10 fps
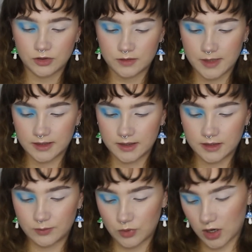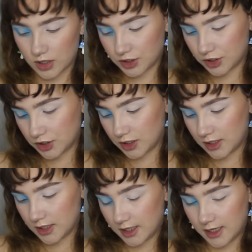Cosmetics brush.
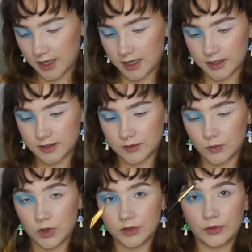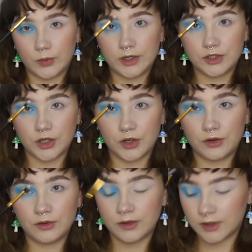It's
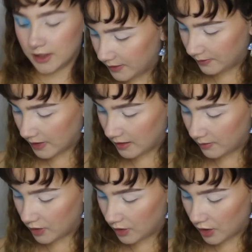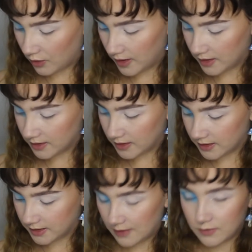132, and I'm going to go into the
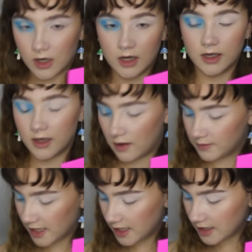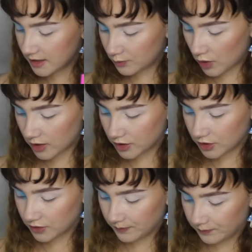same colour. I'm taking this
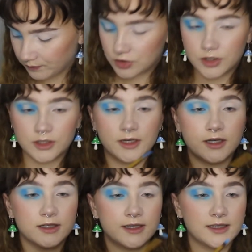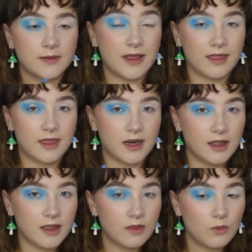brush just because it's a bit thinner
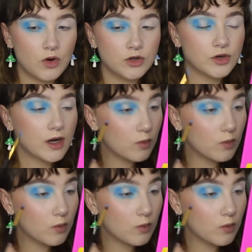than the What a Drag